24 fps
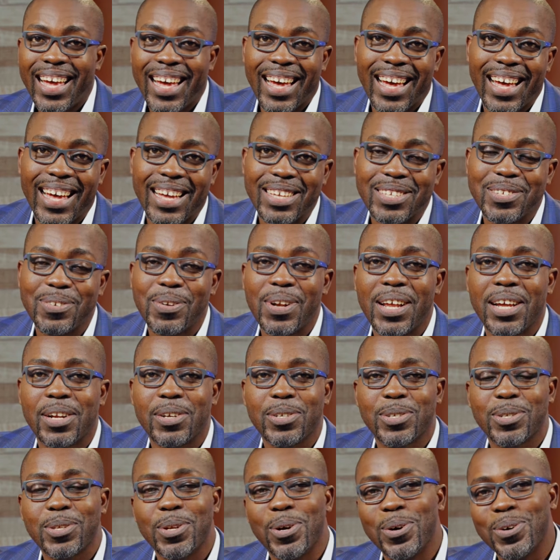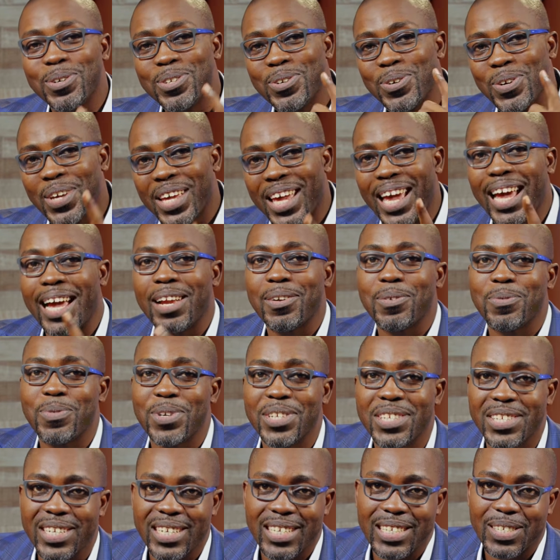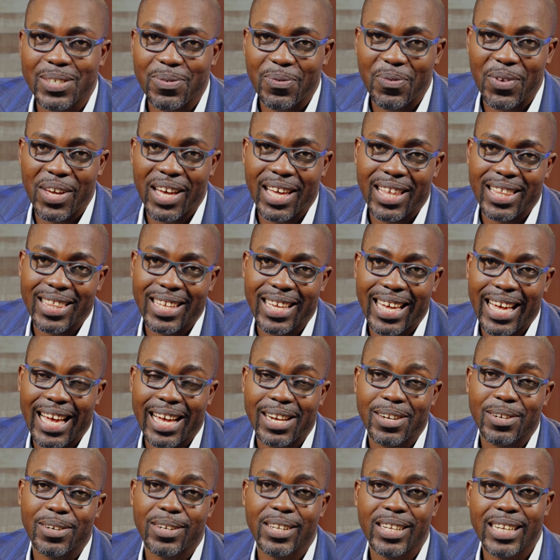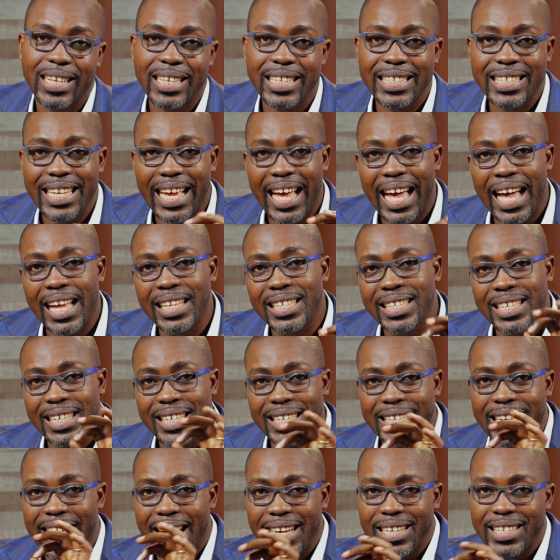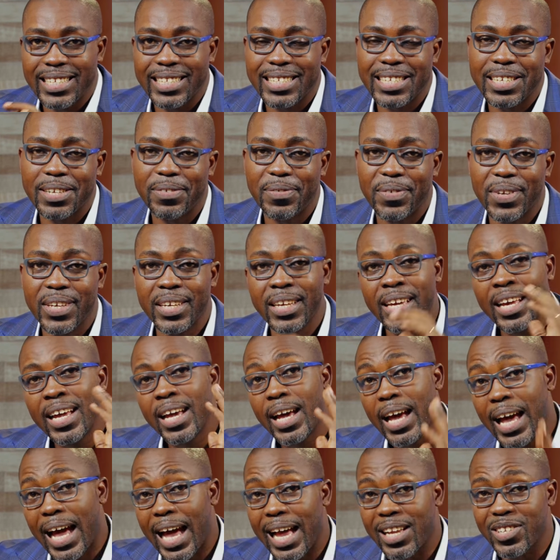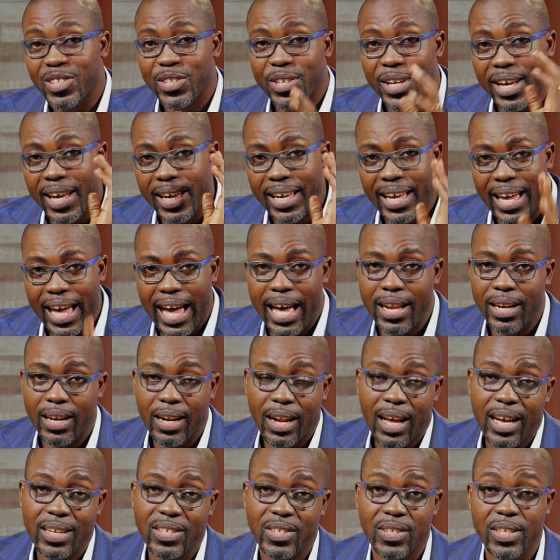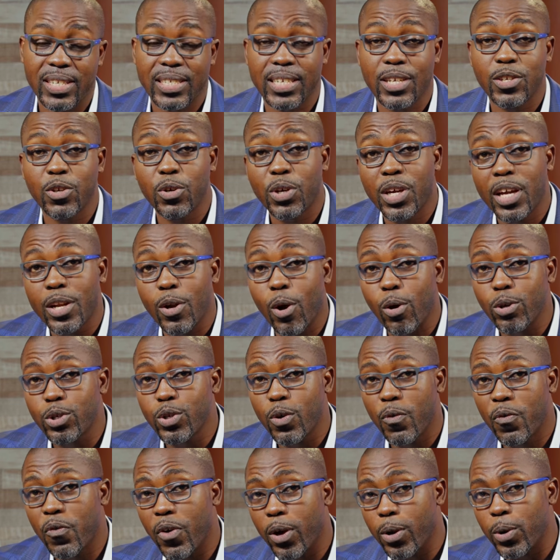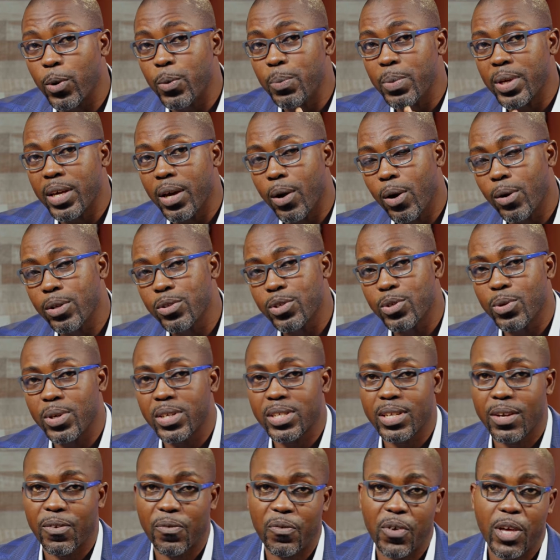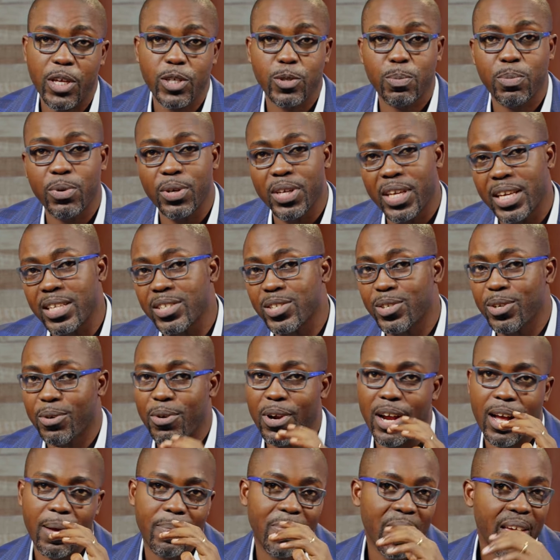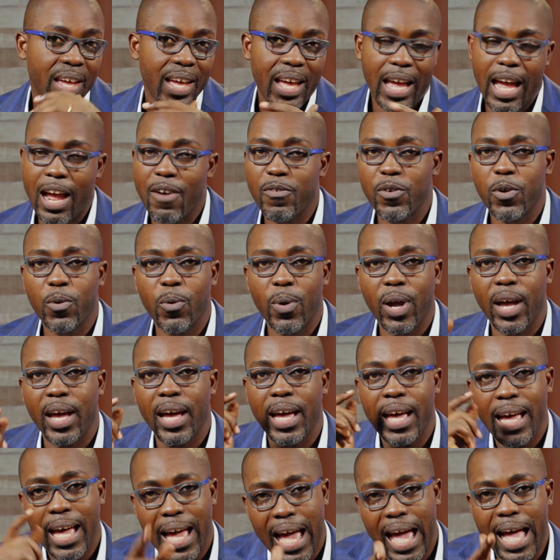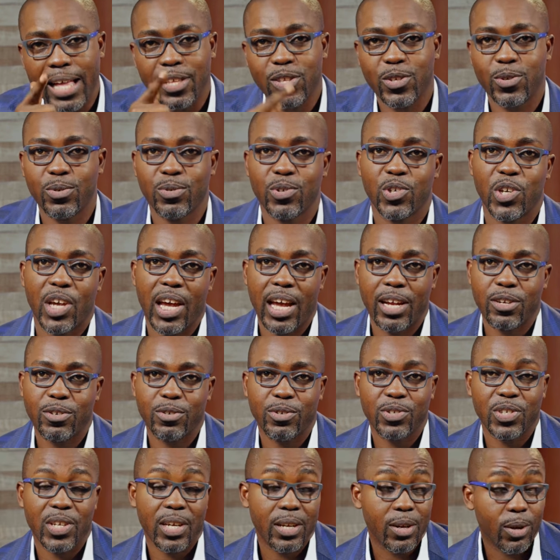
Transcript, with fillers: Uh, do let us know. You can reach us via the handle is at Ndani T V, hashtag Analyse This. And you can also follow me on Twitter, Facebook, Instagram, everywhere at Tunji Andrews.